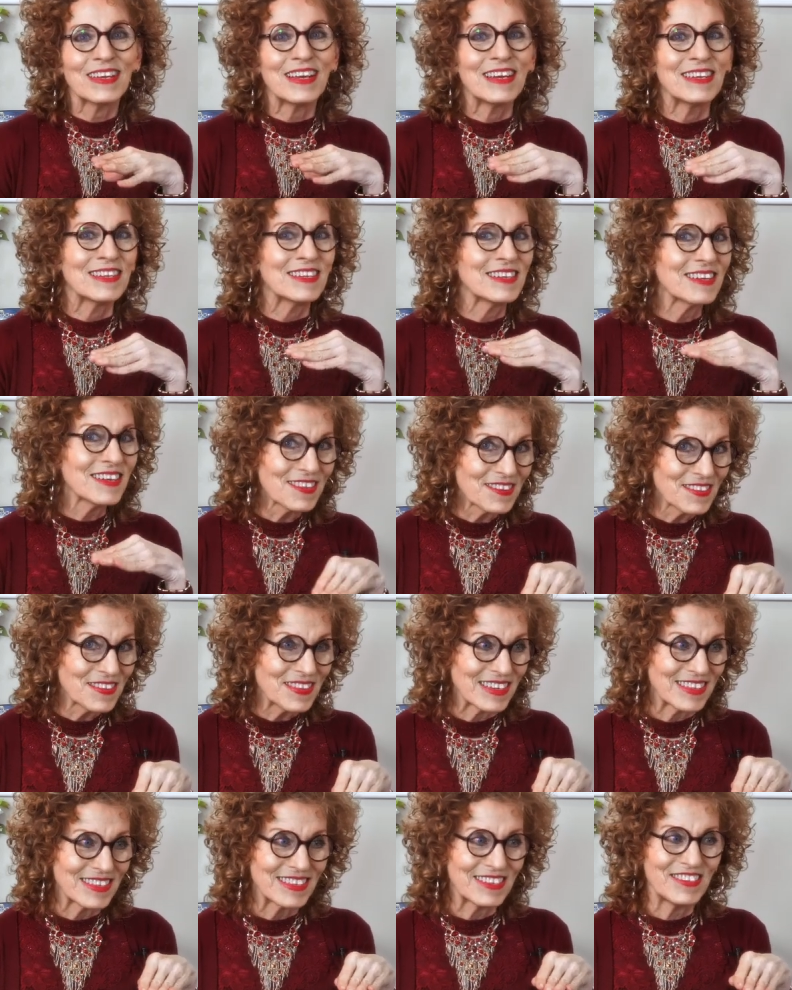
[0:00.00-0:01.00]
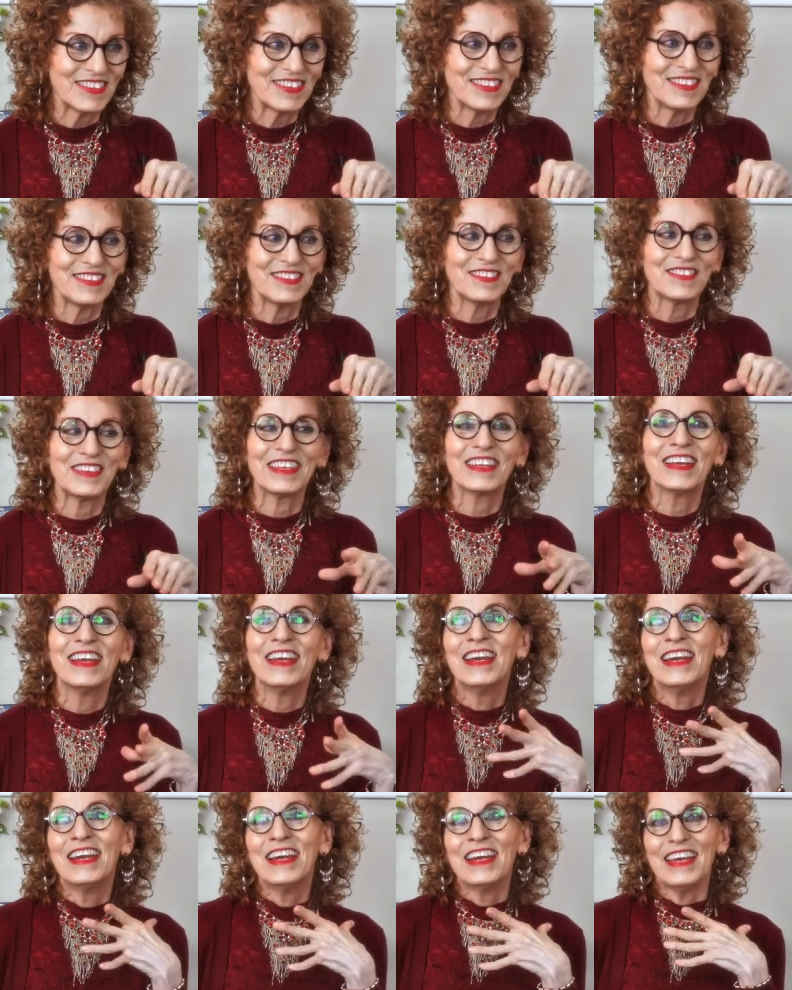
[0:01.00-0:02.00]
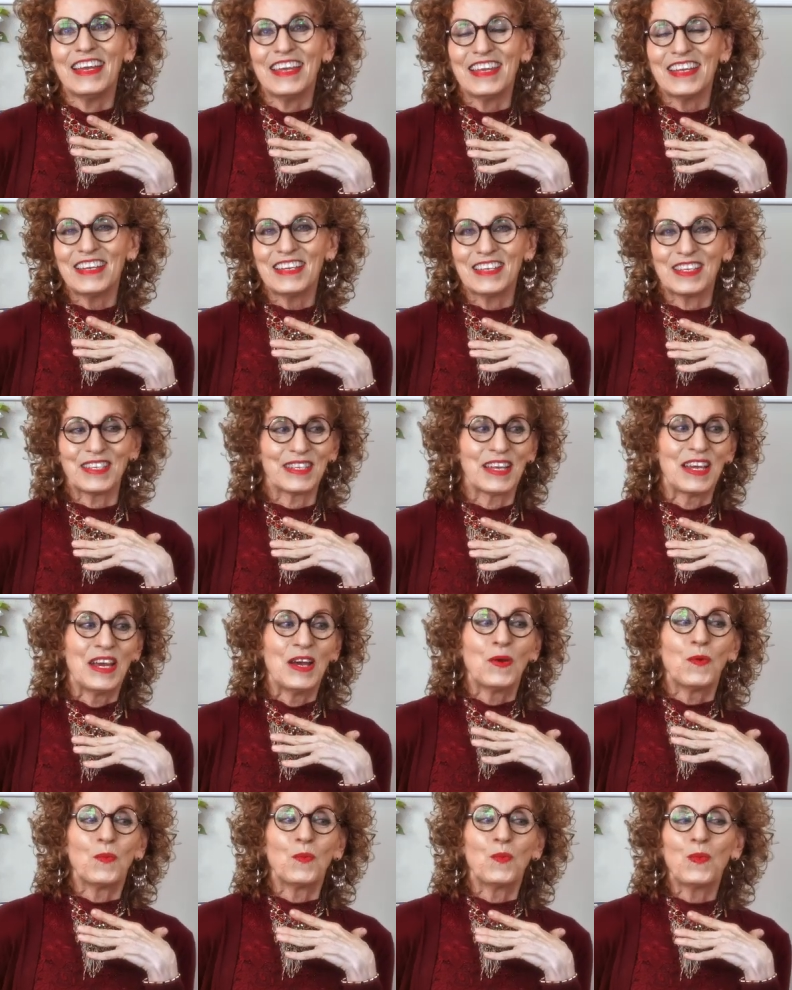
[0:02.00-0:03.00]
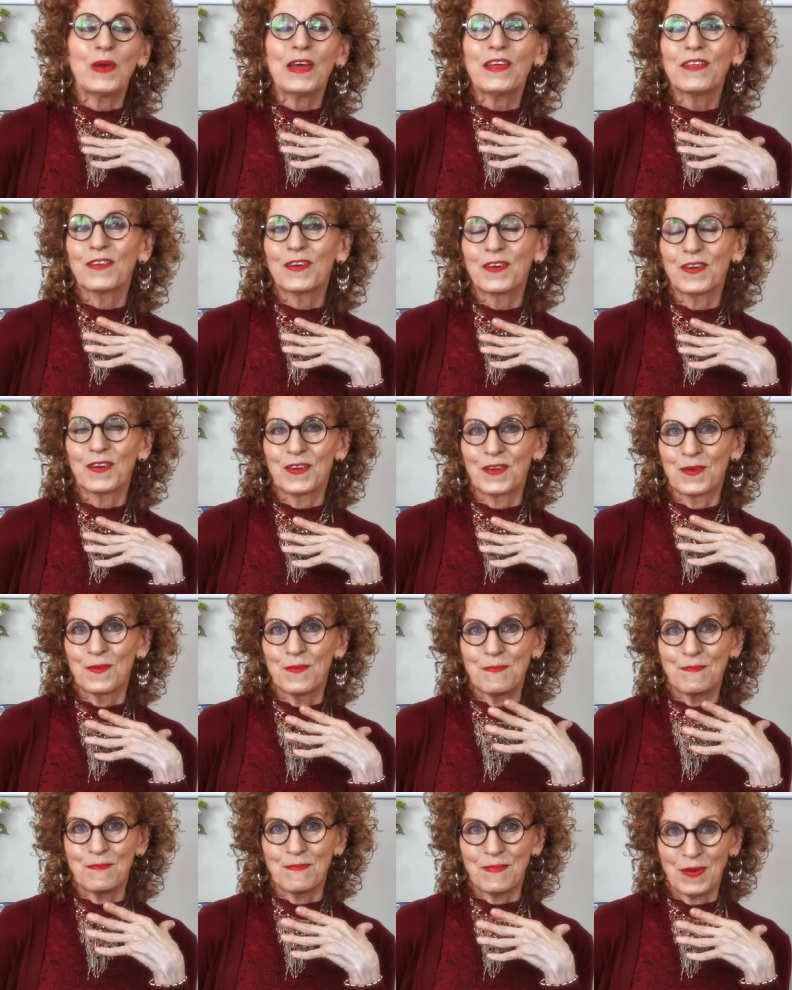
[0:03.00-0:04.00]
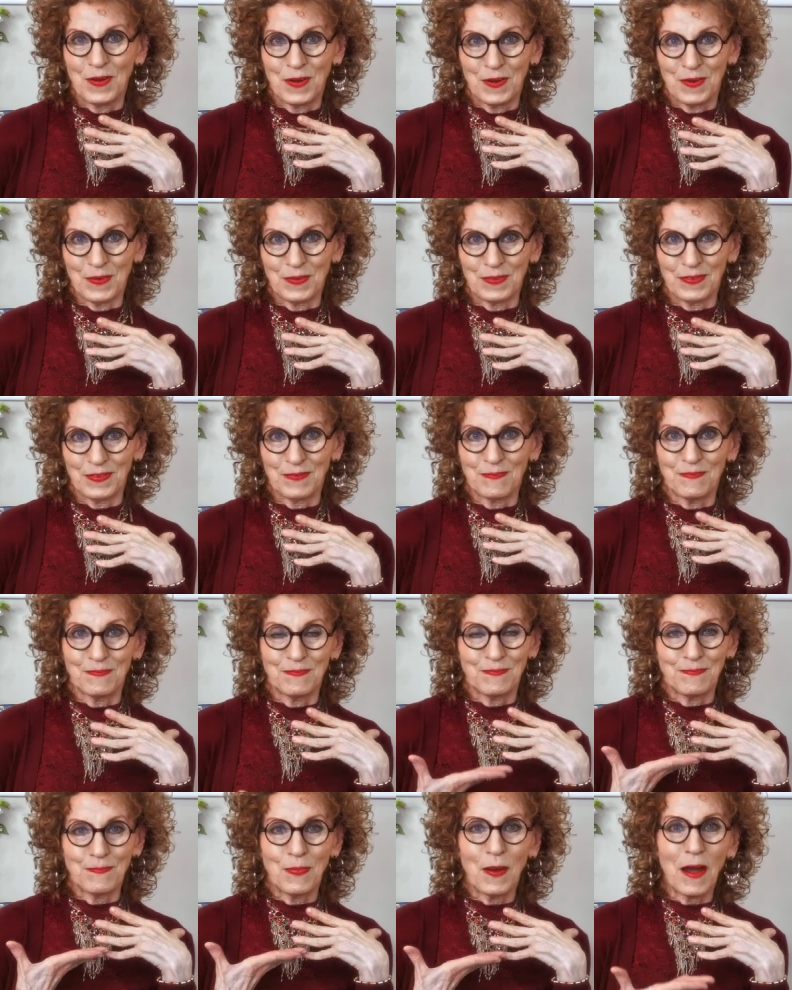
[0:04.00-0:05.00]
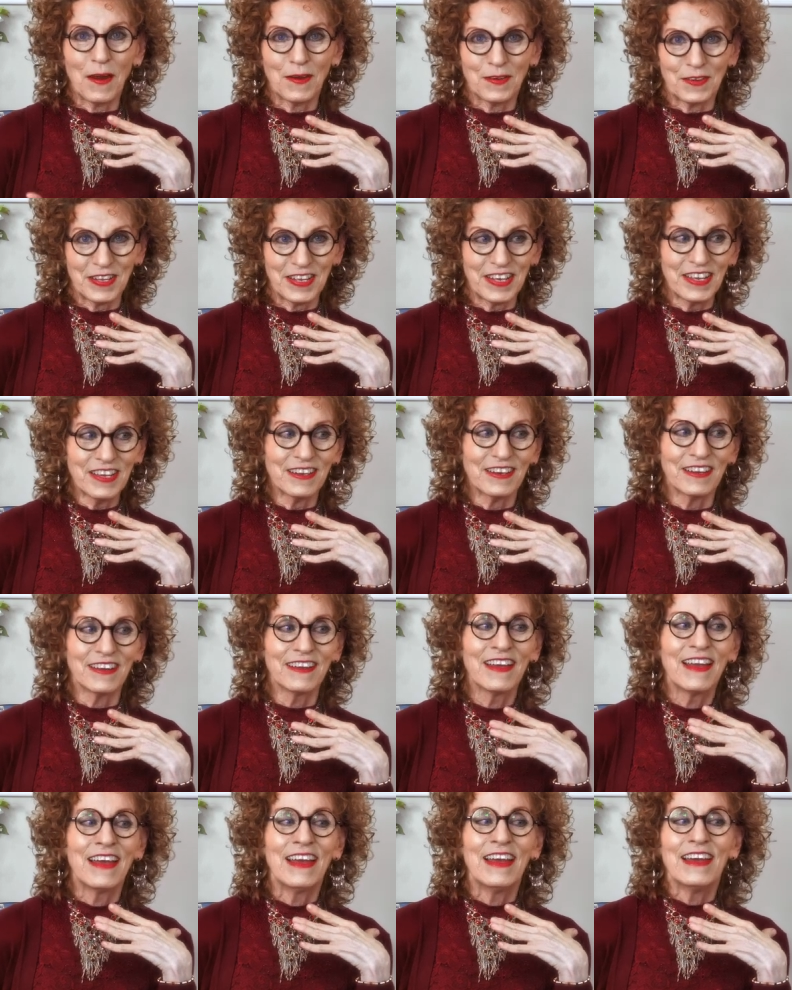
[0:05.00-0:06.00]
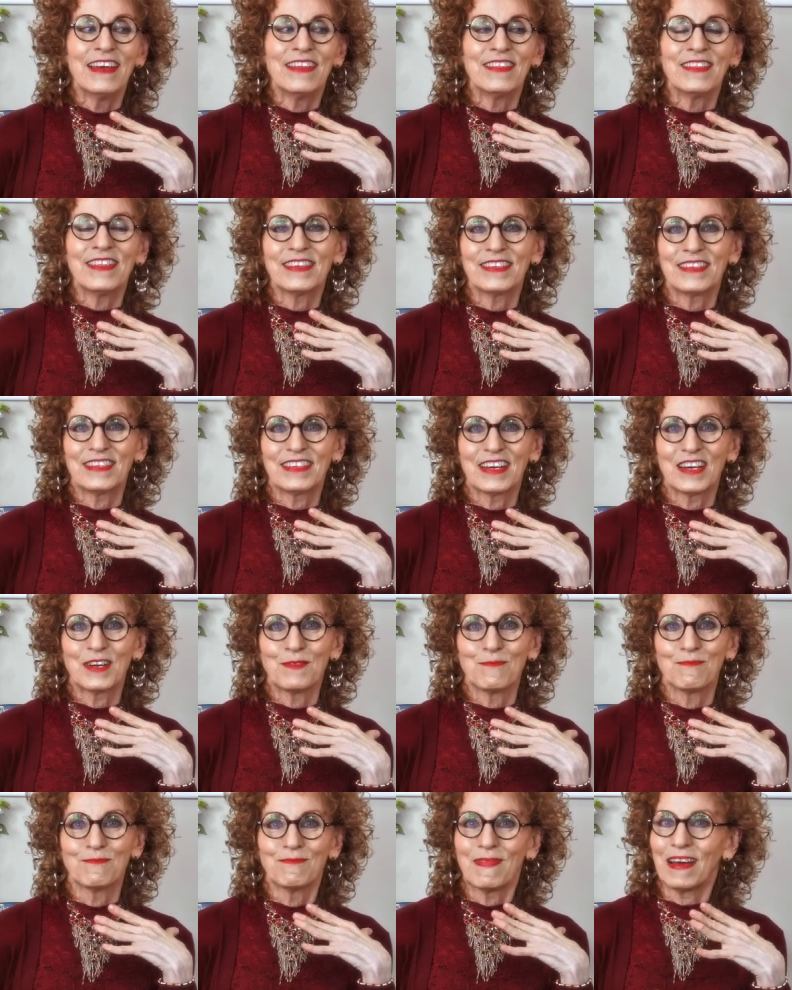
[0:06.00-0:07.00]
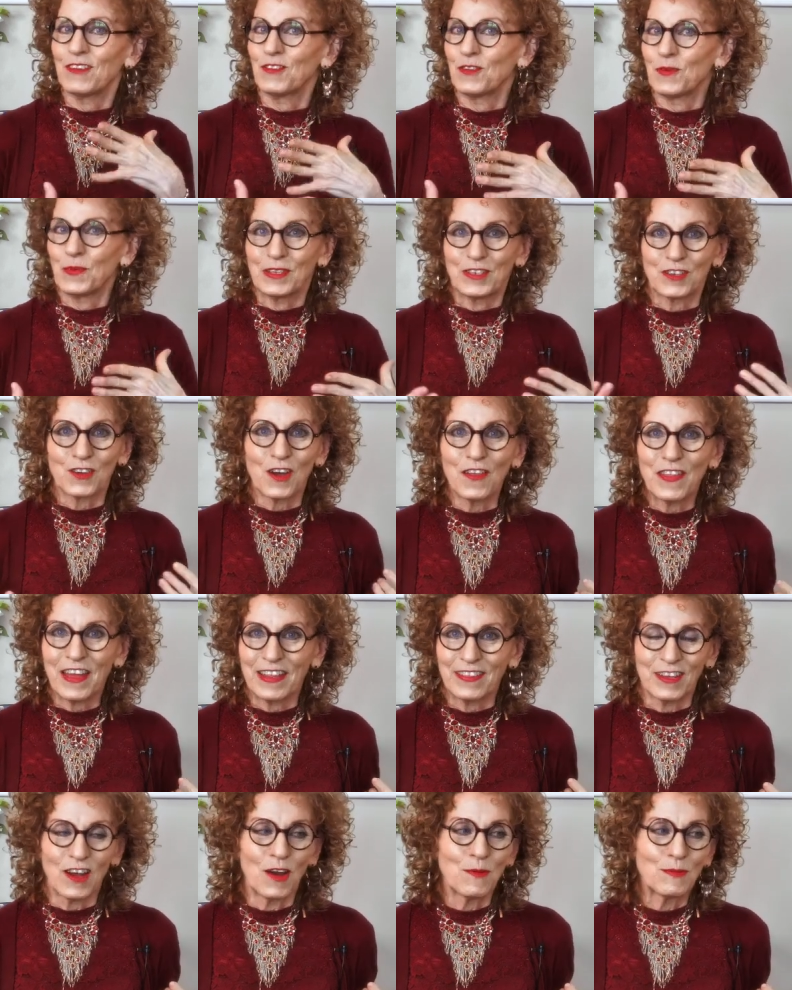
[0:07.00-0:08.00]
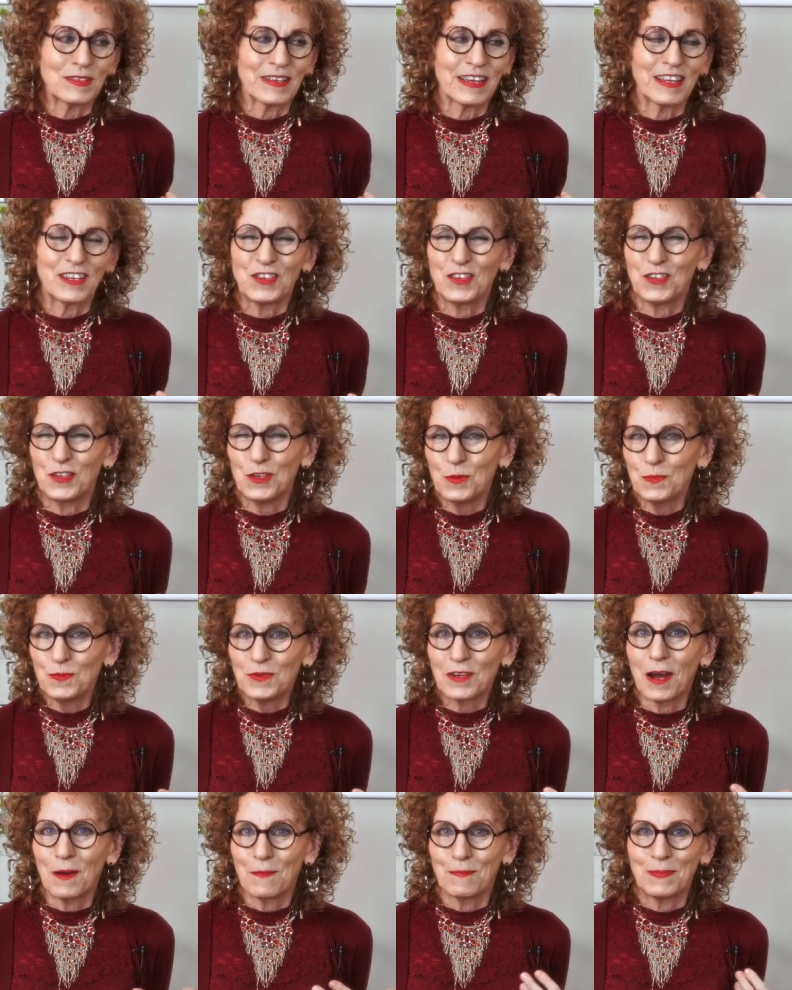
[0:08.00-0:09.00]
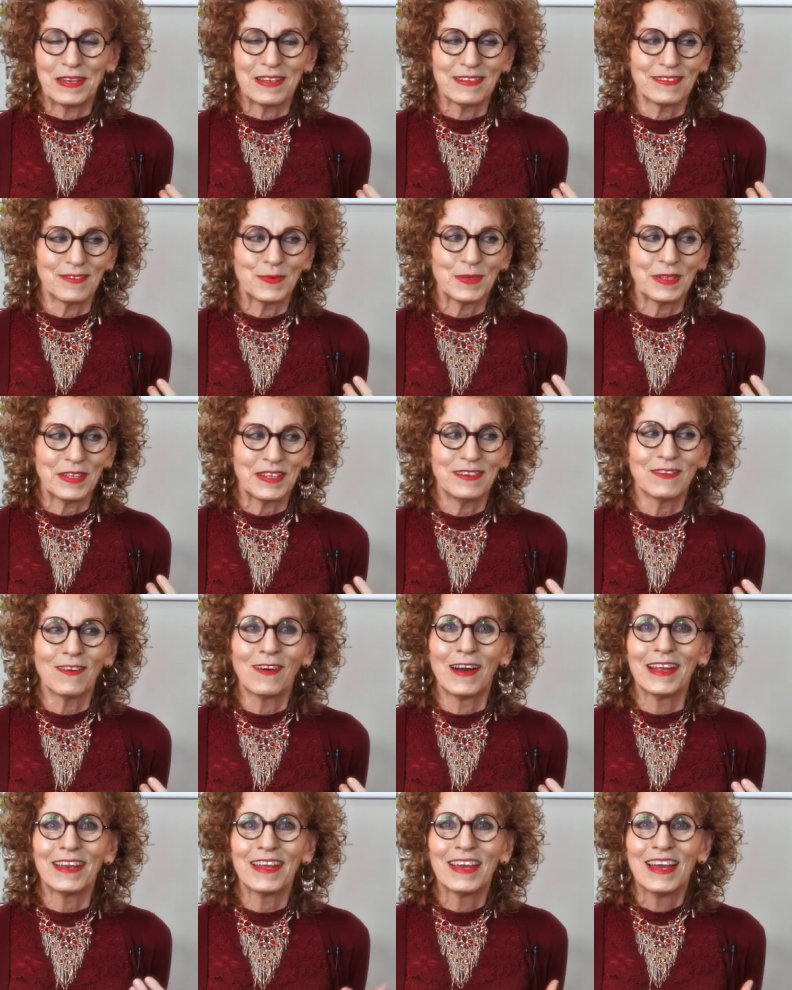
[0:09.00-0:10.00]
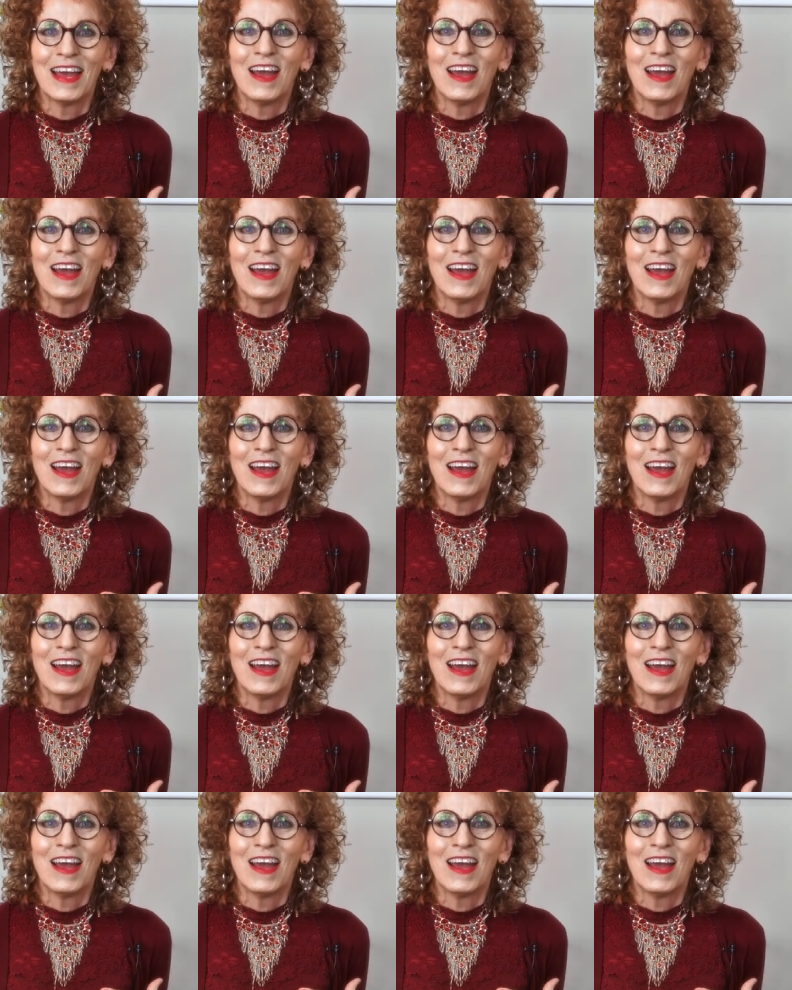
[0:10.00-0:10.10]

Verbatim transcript: And another thing that she's doing is with her, her part here, this, um, I don't know what to call that, almost like a tube top, but it's really not.